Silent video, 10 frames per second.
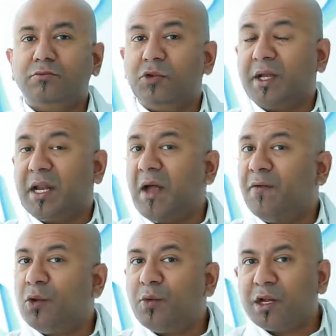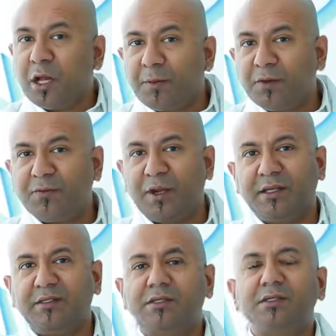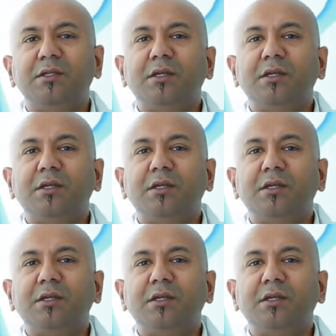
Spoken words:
You can have it over a couple of nights.